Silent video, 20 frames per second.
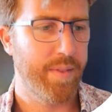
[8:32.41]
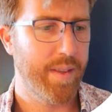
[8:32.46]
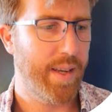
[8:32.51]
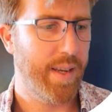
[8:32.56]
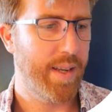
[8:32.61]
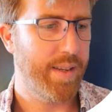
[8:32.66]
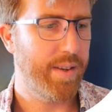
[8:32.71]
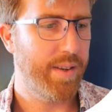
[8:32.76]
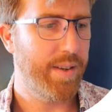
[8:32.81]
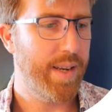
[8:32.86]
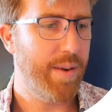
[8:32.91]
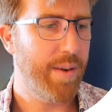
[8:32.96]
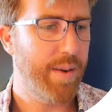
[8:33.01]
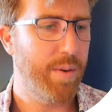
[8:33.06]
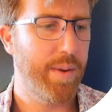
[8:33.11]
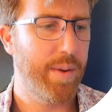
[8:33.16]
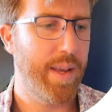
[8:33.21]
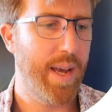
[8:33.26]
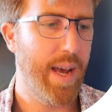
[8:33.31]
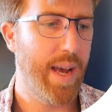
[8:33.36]
And so now what
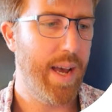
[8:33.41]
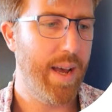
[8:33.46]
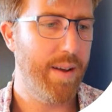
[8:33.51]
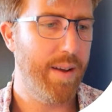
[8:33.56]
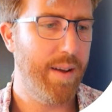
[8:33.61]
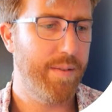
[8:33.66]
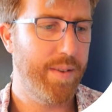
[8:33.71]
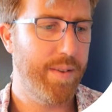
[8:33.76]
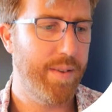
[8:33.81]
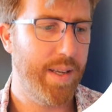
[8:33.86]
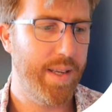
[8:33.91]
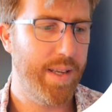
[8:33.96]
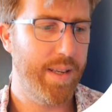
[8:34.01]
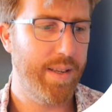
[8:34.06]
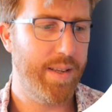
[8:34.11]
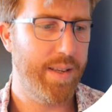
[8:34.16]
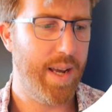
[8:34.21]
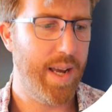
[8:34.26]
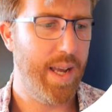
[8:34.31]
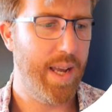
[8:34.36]
we have is
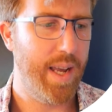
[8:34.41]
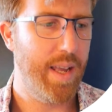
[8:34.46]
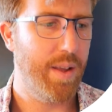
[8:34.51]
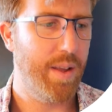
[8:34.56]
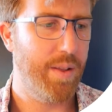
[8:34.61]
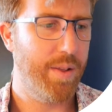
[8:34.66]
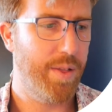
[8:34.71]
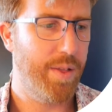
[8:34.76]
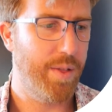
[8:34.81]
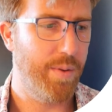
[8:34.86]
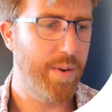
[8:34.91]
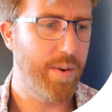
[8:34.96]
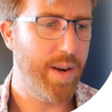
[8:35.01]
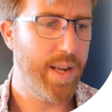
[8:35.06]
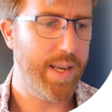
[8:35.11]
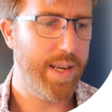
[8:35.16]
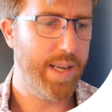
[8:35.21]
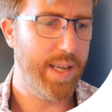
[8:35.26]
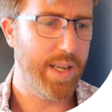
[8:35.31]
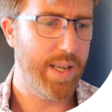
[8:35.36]
a
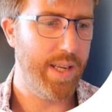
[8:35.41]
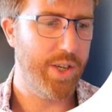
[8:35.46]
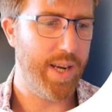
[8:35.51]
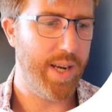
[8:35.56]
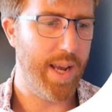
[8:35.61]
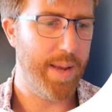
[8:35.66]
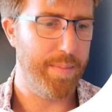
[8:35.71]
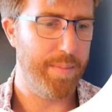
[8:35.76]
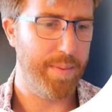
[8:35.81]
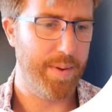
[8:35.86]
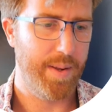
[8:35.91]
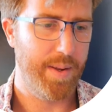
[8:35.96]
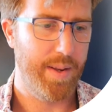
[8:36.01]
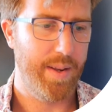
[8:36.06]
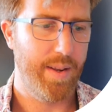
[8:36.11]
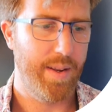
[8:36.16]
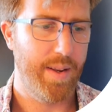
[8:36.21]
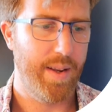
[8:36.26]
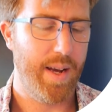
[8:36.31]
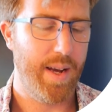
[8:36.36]
3D shape.
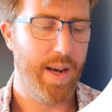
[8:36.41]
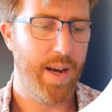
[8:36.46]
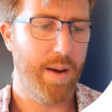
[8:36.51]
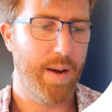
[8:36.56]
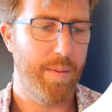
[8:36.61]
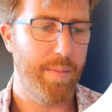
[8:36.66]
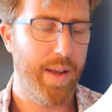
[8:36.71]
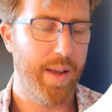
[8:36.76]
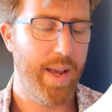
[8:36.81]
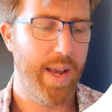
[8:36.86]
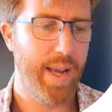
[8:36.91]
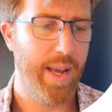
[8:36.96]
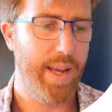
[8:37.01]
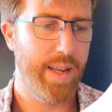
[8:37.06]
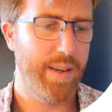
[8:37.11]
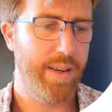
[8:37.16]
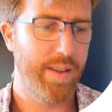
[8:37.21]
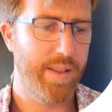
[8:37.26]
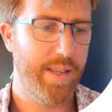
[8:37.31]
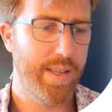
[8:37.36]

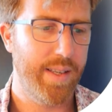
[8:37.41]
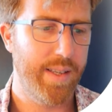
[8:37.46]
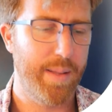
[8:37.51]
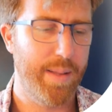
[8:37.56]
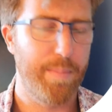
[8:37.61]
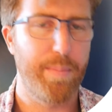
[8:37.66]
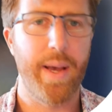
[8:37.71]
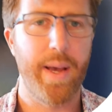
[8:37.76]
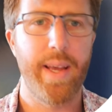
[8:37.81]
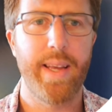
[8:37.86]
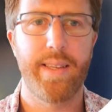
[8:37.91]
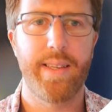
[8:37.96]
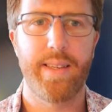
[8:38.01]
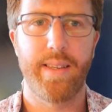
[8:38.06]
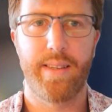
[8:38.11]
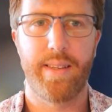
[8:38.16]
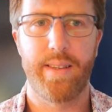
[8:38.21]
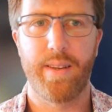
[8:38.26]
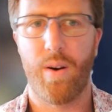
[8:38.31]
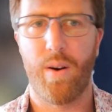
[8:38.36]
And this is the
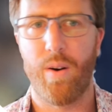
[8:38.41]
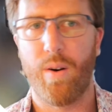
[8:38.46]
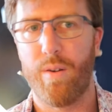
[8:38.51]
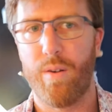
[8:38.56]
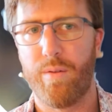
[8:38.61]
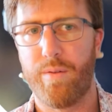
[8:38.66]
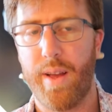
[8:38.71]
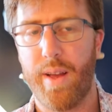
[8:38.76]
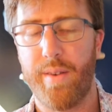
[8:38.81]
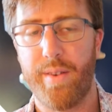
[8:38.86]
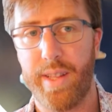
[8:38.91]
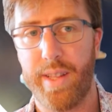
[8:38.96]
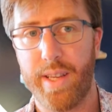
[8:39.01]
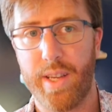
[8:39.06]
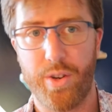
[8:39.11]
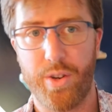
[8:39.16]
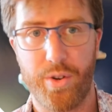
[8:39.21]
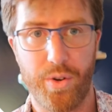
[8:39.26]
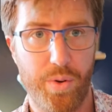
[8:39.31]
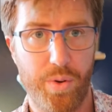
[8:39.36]
basis of everything you
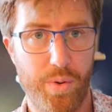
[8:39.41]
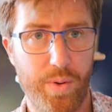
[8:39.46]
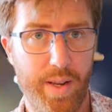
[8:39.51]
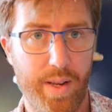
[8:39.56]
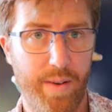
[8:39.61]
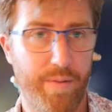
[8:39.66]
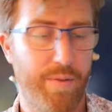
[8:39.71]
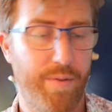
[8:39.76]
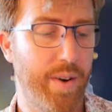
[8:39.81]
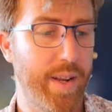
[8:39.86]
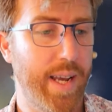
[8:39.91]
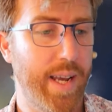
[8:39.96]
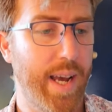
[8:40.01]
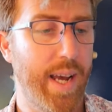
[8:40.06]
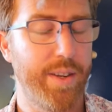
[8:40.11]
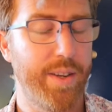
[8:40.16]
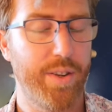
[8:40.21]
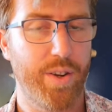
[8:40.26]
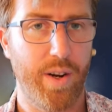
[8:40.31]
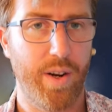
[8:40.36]
do in
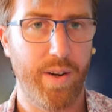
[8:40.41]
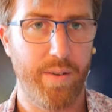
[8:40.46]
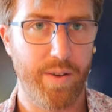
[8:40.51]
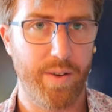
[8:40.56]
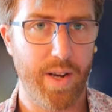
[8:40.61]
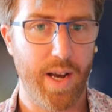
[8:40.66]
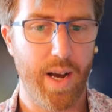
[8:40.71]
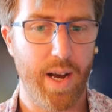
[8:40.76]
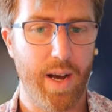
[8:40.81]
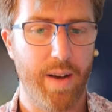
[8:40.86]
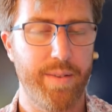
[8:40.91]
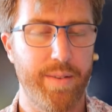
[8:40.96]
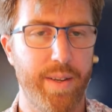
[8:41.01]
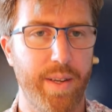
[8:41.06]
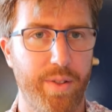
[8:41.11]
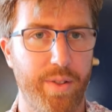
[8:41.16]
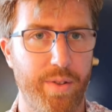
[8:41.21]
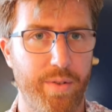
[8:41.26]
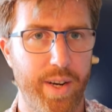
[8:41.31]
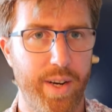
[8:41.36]
FreeCAD. You're kind of carving
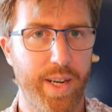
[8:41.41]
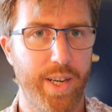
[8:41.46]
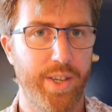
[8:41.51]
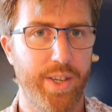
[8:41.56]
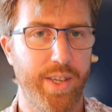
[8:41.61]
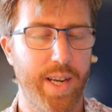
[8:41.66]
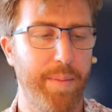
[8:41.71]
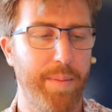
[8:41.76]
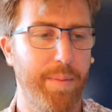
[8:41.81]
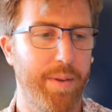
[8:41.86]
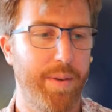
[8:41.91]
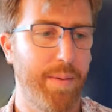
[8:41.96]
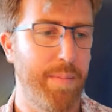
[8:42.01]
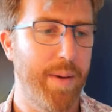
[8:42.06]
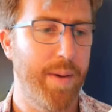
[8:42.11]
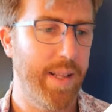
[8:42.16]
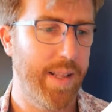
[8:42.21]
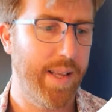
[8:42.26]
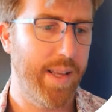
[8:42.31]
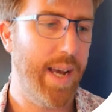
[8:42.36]
3D shapes to
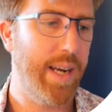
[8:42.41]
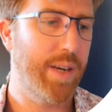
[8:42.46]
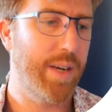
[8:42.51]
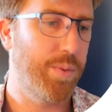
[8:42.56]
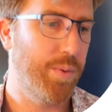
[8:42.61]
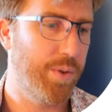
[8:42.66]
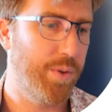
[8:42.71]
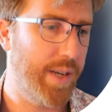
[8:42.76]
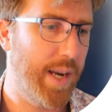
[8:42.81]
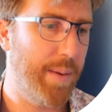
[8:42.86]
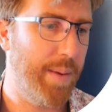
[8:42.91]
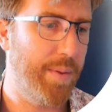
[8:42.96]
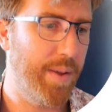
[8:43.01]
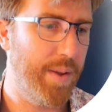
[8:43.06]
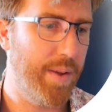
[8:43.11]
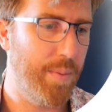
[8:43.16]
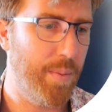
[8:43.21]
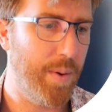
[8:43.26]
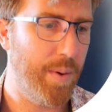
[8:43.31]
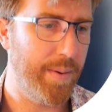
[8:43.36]
make the actual shape that
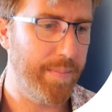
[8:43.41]
you want.